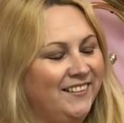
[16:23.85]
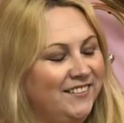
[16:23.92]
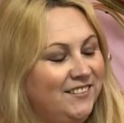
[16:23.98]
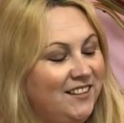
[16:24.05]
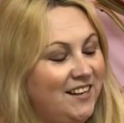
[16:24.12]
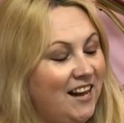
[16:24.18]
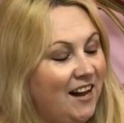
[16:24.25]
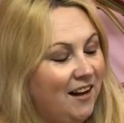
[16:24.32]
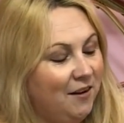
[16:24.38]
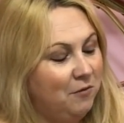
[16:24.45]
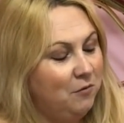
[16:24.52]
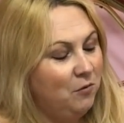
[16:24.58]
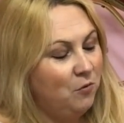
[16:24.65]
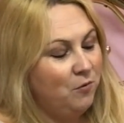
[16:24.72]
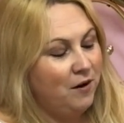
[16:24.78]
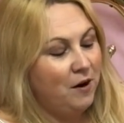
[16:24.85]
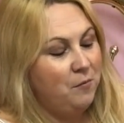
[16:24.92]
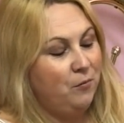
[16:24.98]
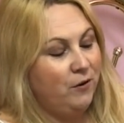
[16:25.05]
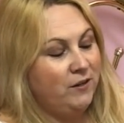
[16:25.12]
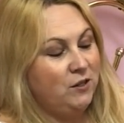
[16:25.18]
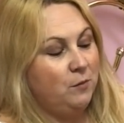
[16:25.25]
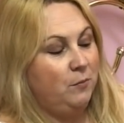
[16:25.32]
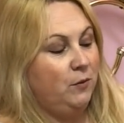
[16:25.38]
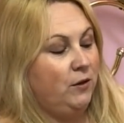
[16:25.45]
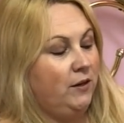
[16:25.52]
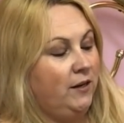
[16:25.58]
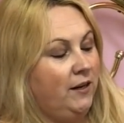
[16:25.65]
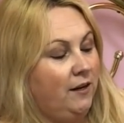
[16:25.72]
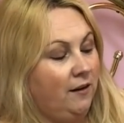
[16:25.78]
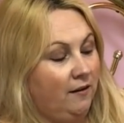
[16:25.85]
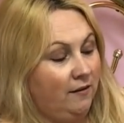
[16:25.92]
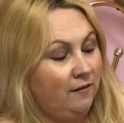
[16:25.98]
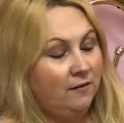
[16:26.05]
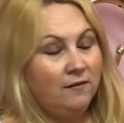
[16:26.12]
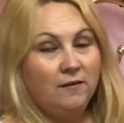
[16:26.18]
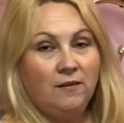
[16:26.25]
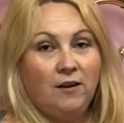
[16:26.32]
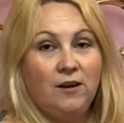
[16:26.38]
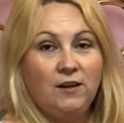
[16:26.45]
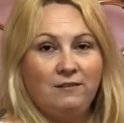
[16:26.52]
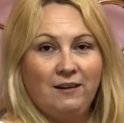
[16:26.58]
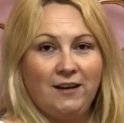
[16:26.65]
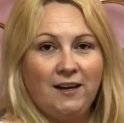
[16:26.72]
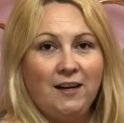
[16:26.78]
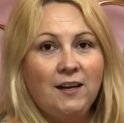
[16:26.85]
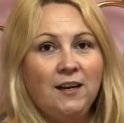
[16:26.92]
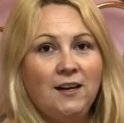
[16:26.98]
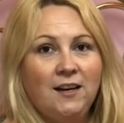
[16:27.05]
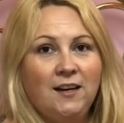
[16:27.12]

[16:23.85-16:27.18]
So now, when I press the button here, are you ready?